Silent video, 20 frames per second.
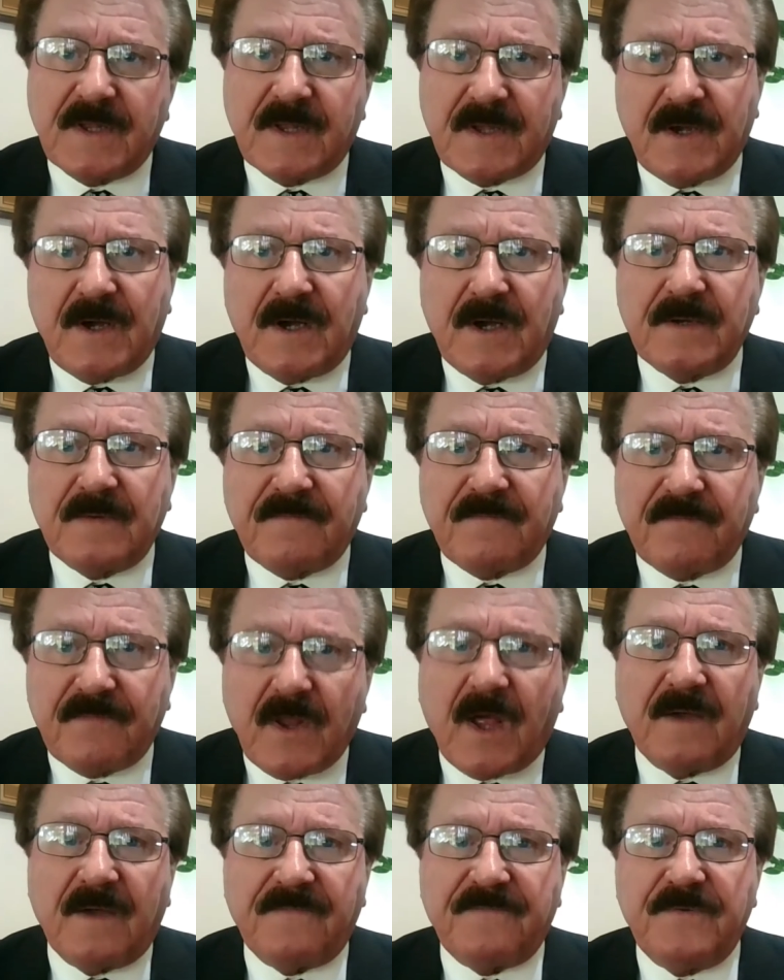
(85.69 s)
the kind of
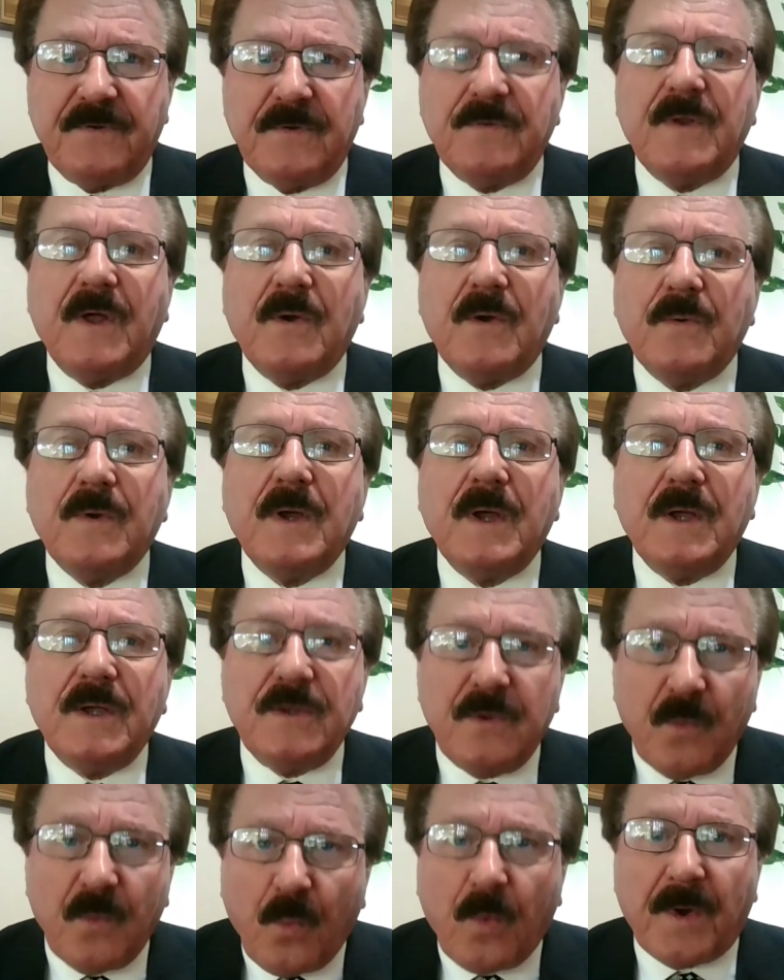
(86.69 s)
life you know
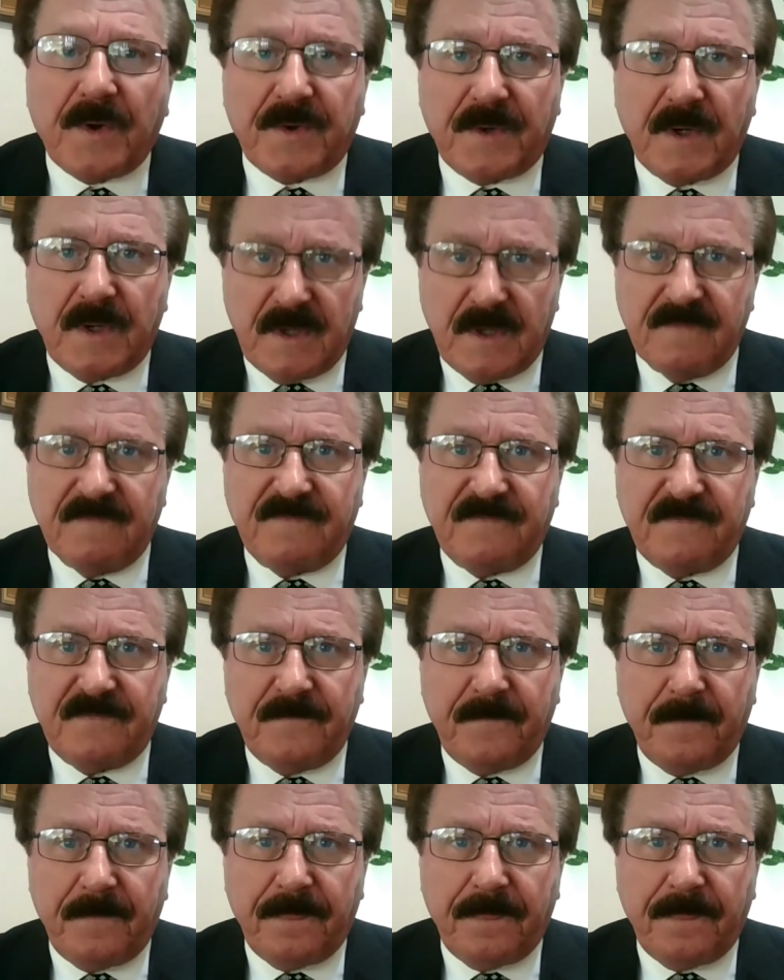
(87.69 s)
you want to live.